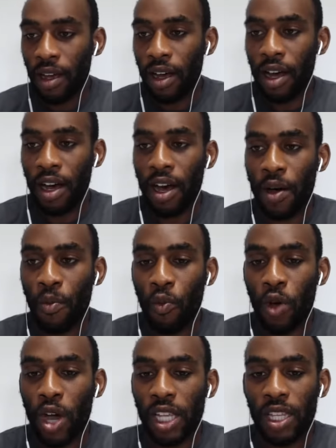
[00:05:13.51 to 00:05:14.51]

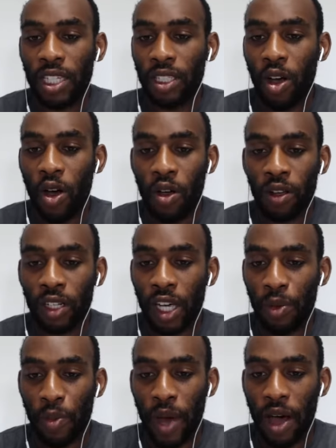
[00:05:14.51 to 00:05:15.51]
When did this all
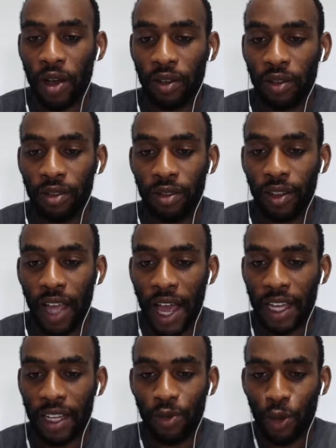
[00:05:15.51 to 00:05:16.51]
come about?
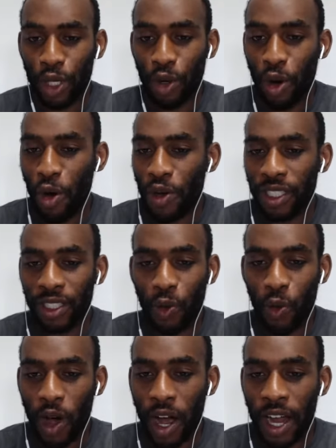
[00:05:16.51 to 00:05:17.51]
Like, were you always into
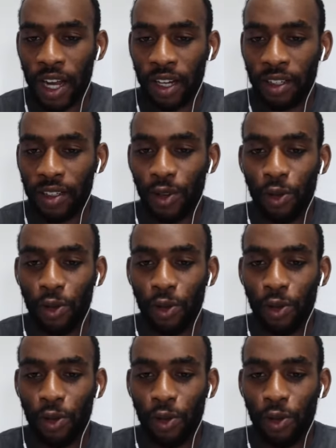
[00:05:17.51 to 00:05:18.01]
wine?